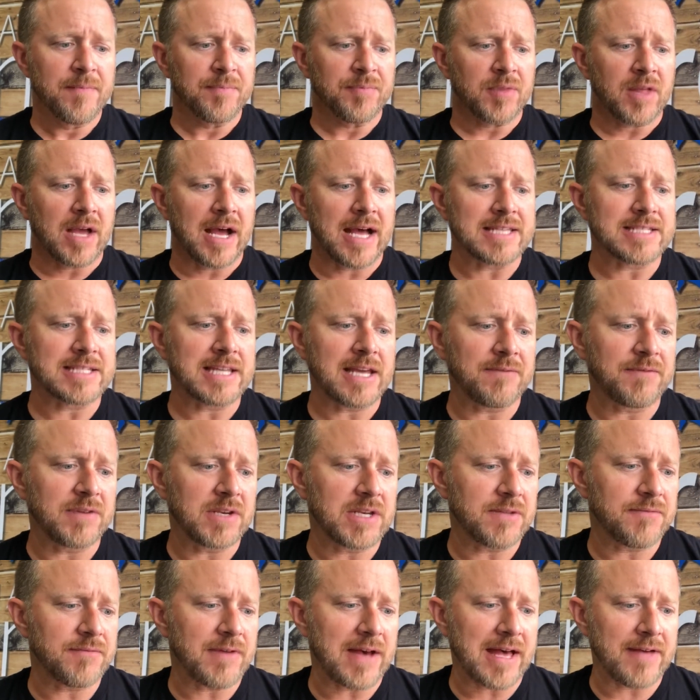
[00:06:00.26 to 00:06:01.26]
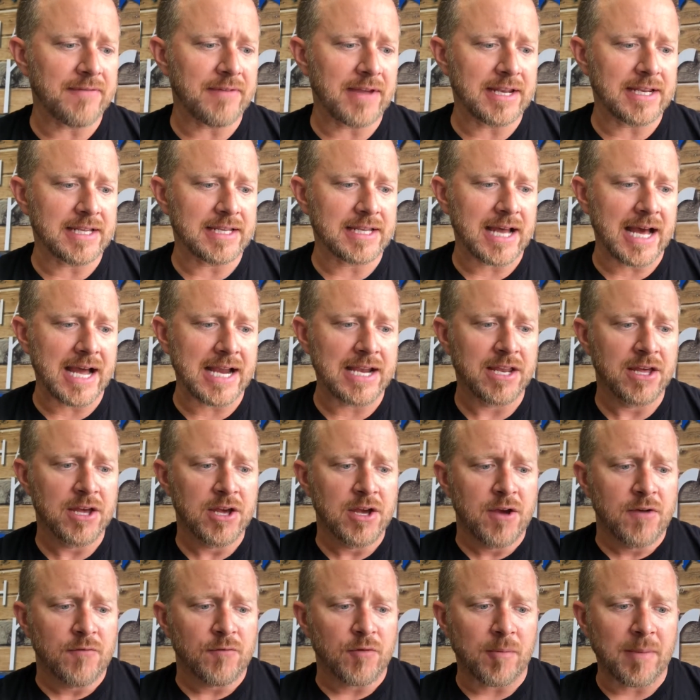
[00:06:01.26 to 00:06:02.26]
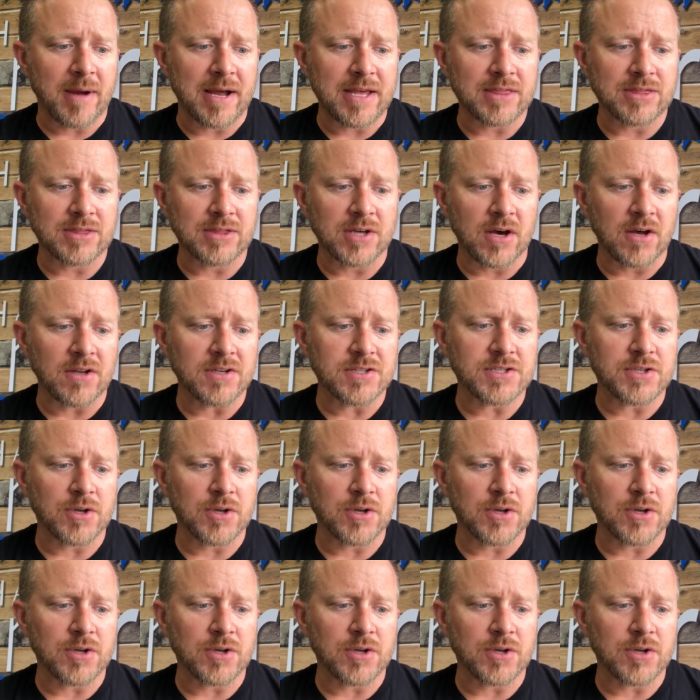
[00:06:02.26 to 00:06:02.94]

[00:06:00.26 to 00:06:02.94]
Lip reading: Isaiah 55:8-9, "For my thoughts